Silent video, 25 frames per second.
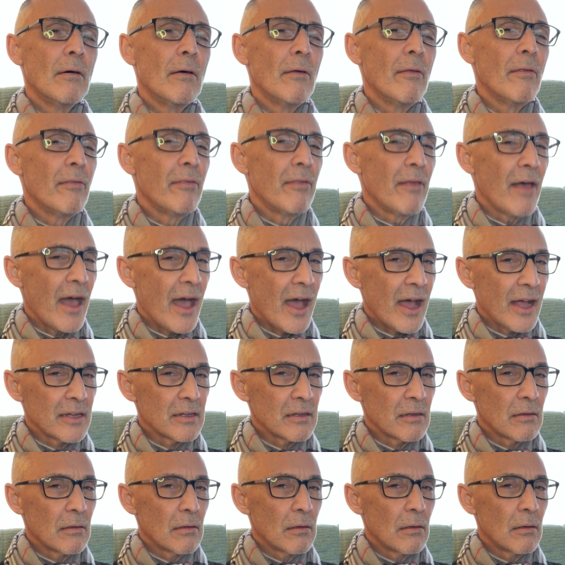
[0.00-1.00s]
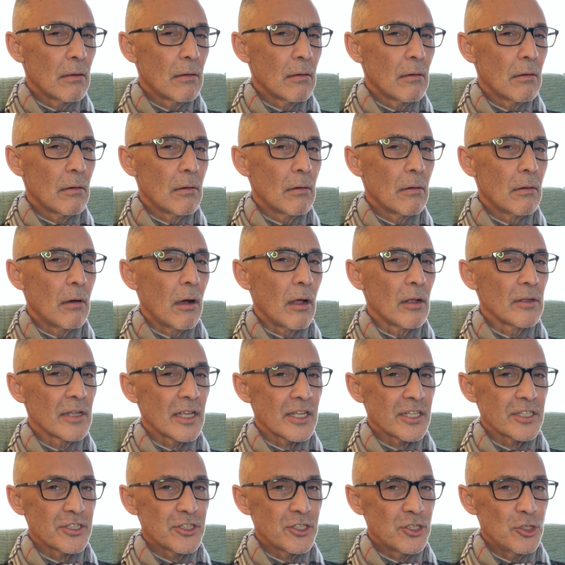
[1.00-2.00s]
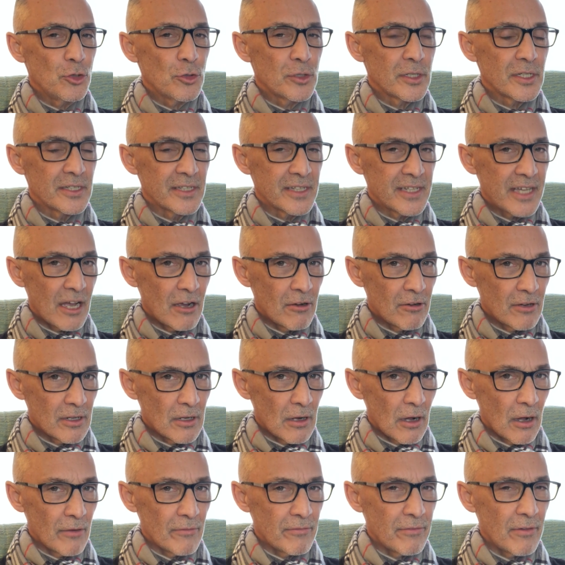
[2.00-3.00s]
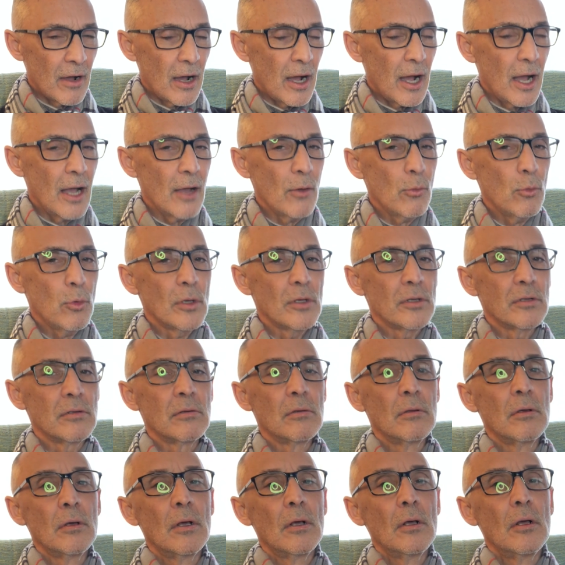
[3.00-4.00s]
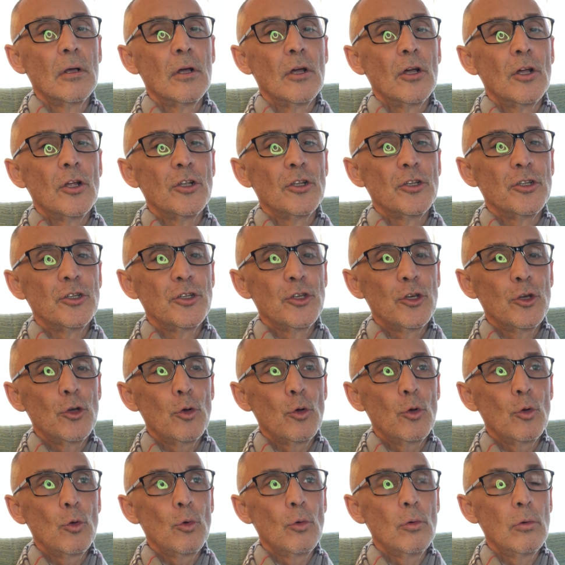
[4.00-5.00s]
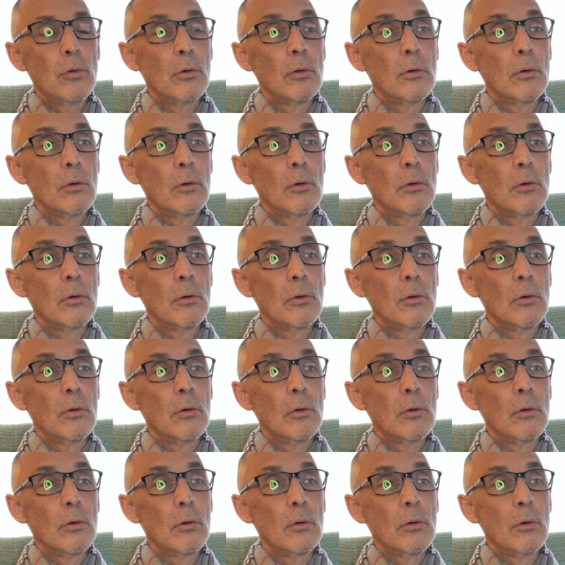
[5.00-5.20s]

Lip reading: that, unless you can carry it off, I wouldn't do,